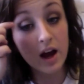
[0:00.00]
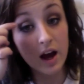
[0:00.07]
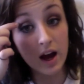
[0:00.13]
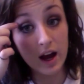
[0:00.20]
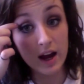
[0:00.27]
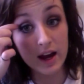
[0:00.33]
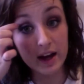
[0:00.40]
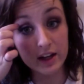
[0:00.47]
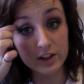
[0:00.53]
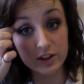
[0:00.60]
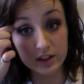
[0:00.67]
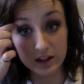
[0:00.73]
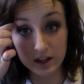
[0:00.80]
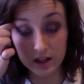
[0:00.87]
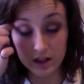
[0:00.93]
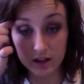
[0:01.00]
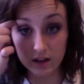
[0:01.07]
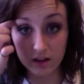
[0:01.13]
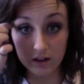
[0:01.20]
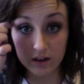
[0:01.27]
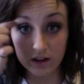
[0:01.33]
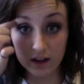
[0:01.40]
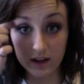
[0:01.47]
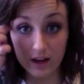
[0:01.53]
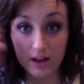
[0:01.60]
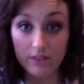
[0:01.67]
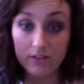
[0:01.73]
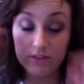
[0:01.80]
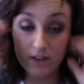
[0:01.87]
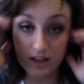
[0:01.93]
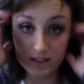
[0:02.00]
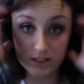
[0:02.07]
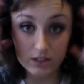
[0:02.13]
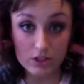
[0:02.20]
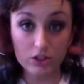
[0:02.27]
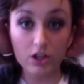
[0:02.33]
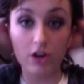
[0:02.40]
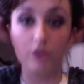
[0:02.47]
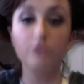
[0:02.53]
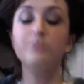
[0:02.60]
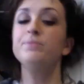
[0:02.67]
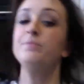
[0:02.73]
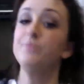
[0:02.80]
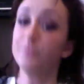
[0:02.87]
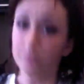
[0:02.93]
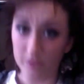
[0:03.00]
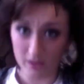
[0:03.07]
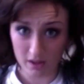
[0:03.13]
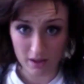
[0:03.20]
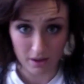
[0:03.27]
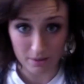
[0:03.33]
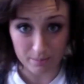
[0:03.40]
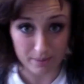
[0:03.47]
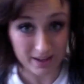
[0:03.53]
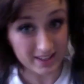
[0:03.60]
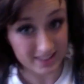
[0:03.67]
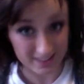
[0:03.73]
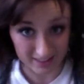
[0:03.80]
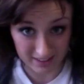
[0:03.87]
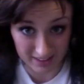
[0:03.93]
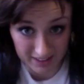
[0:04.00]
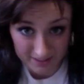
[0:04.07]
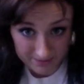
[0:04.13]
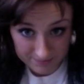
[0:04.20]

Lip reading: I actually look like I have a face. So, basically,